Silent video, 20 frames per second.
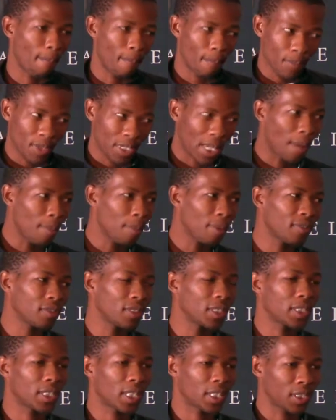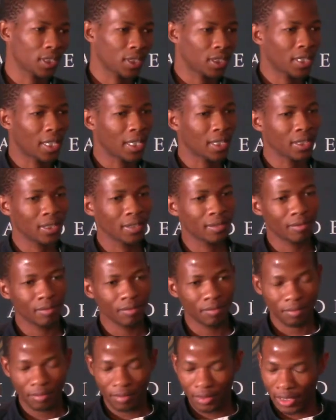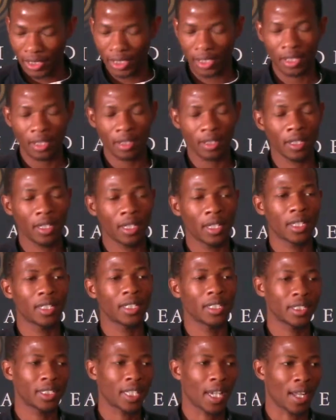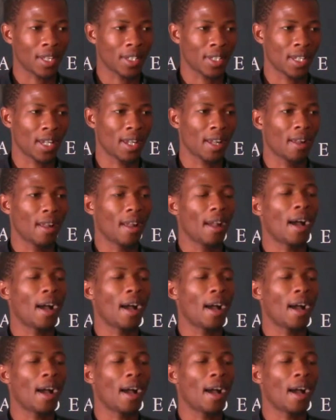Some of the traditional leaders